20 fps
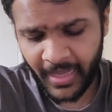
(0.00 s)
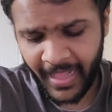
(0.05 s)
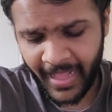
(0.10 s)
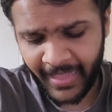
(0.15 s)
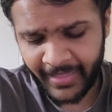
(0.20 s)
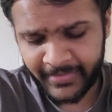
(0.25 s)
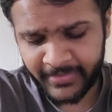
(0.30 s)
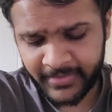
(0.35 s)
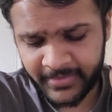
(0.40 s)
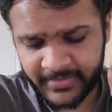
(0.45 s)

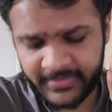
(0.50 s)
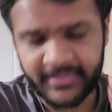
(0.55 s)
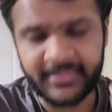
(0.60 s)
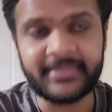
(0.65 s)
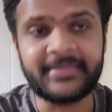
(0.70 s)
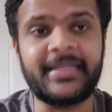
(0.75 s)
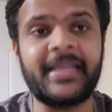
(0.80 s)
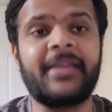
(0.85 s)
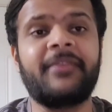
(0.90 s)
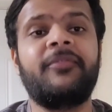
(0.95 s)
And the
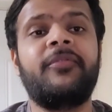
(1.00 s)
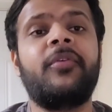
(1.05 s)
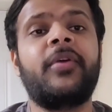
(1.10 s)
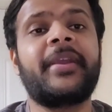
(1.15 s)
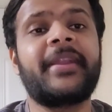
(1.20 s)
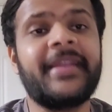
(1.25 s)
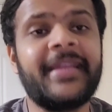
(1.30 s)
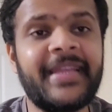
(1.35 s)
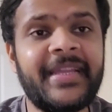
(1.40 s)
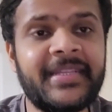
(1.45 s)
sixth thing,
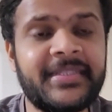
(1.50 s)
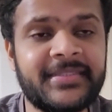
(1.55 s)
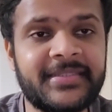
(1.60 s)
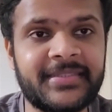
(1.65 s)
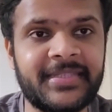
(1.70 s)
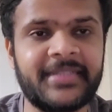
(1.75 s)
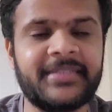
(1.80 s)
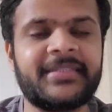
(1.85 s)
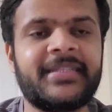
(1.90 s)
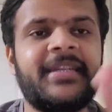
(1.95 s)
for
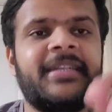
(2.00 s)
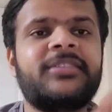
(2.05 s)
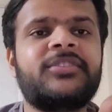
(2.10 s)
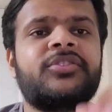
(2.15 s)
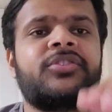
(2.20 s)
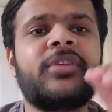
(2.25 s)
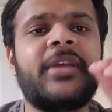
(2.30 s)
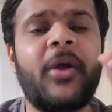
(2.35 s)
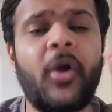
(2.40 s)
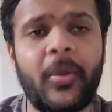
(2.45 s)
instance,
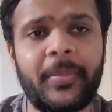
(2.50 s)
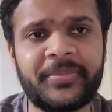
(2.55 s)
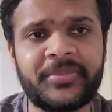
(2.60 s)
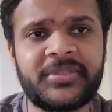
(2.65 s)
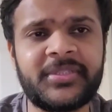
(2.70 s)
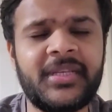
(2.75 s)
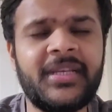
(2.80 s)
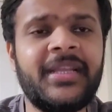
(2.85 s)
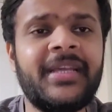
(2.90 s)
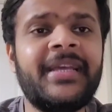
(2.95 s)
it's
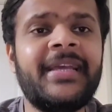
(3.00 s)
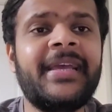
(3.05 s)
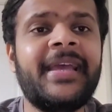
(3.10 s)
optional